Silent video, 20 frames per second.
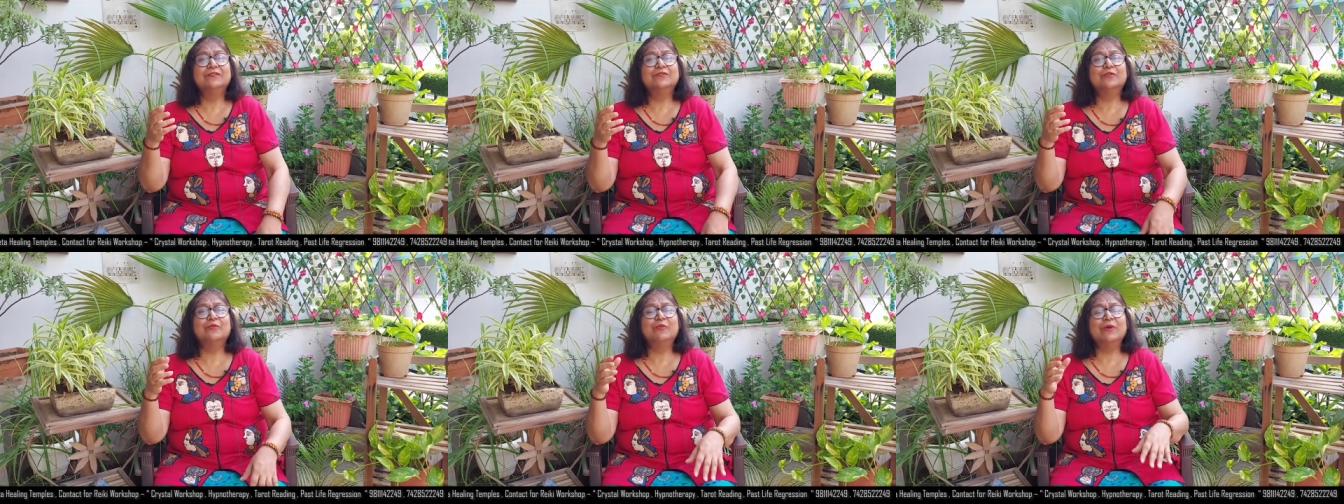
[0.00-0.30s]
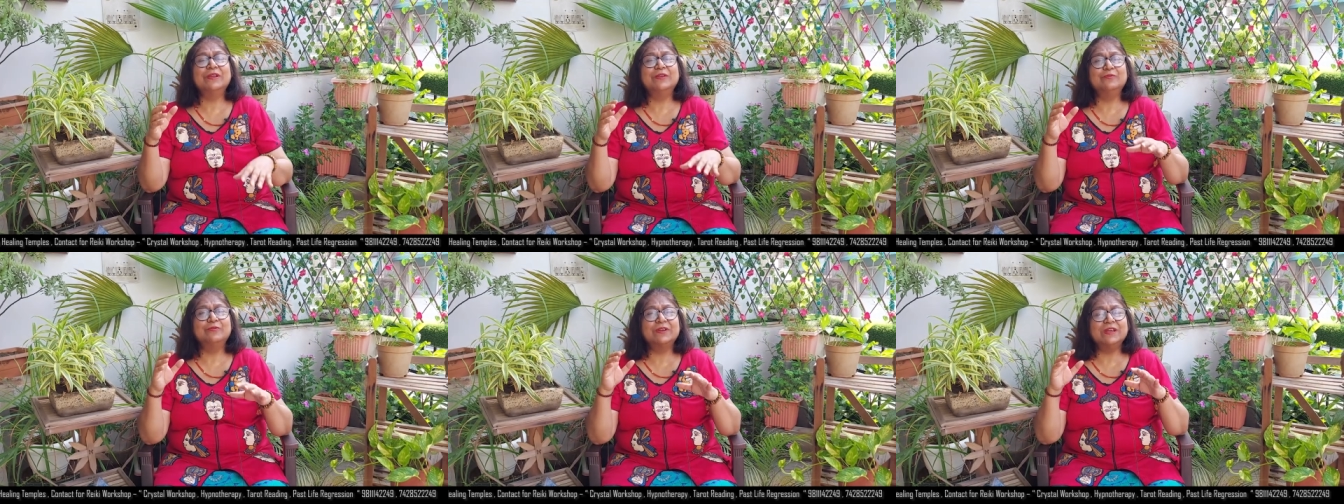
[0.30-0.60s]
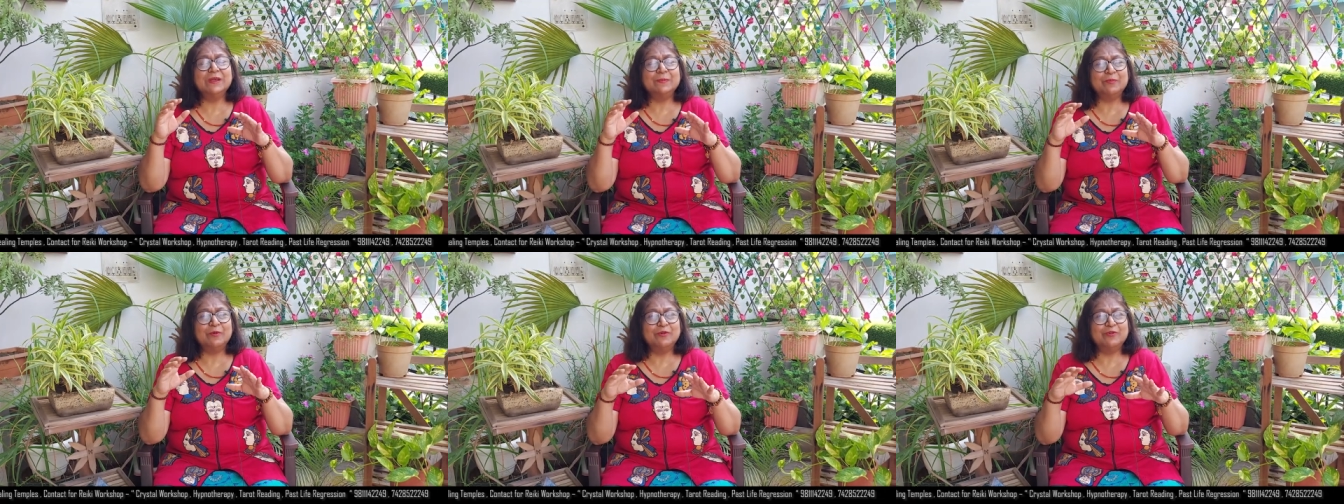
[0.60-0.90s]
So when you
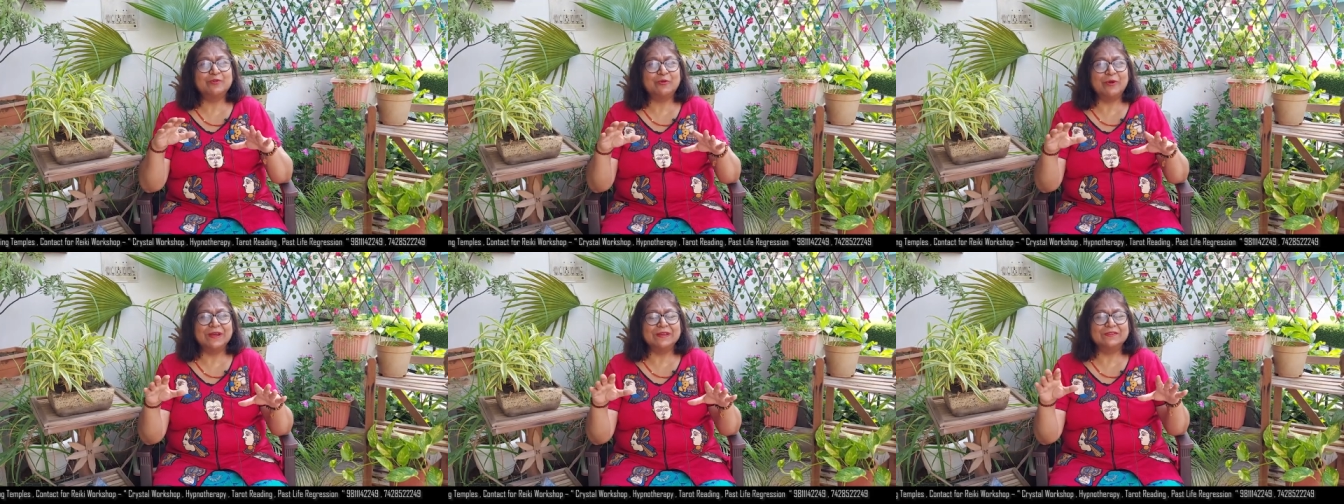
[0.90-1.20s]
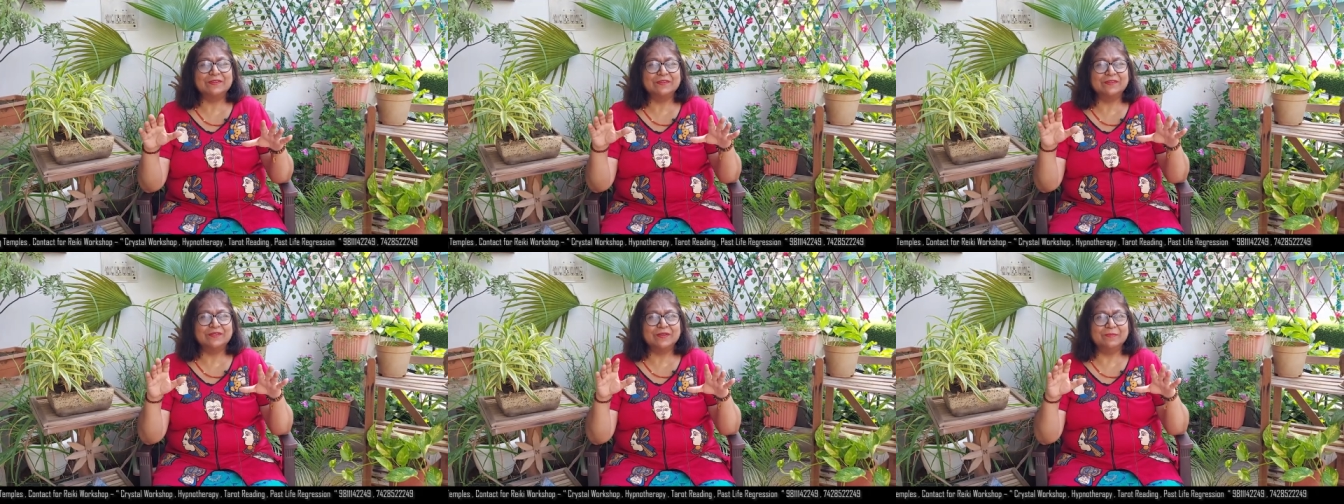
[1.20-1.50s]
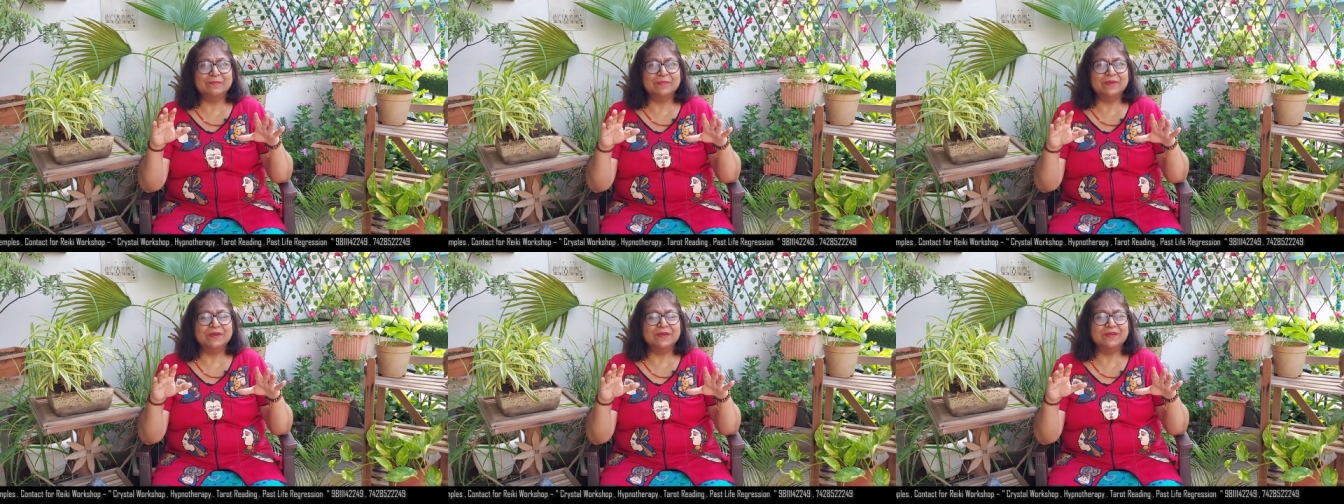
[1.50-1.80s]
keep on drawing the
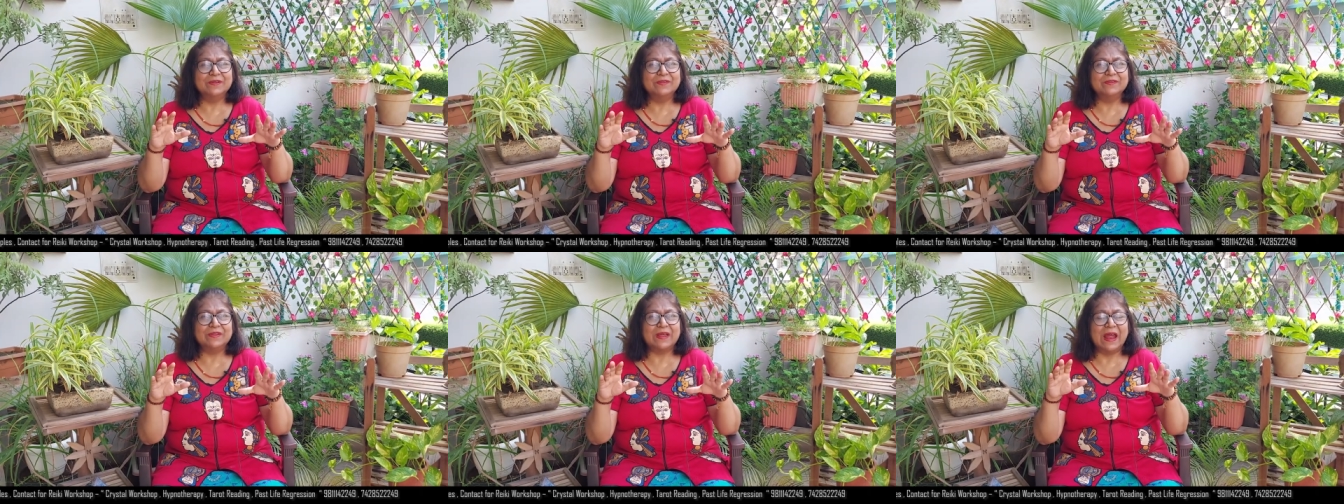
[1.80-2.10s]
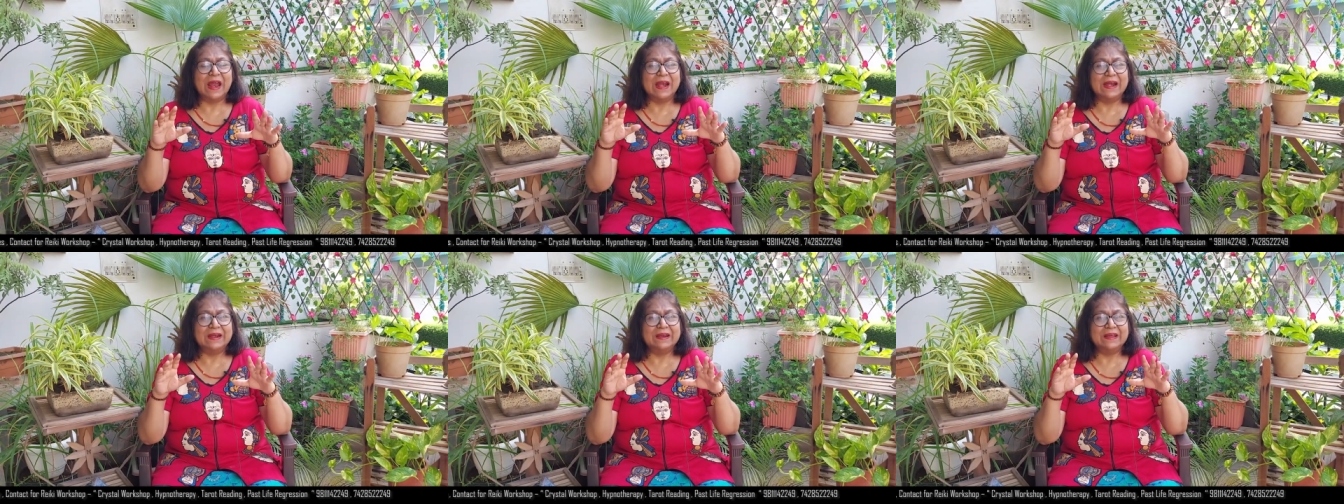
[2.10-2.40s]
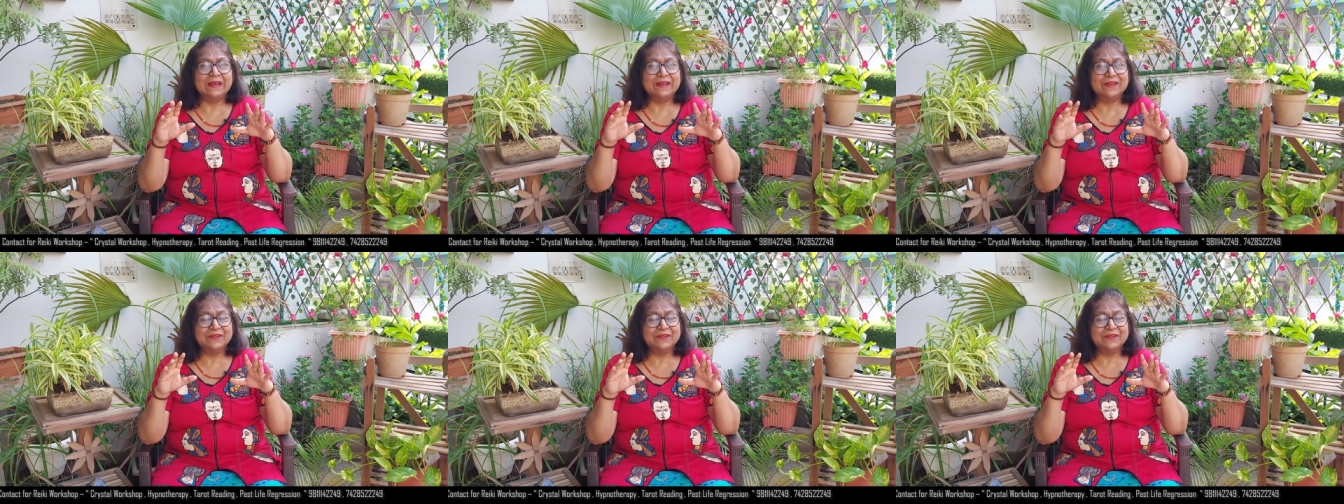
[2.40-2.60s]
symbols and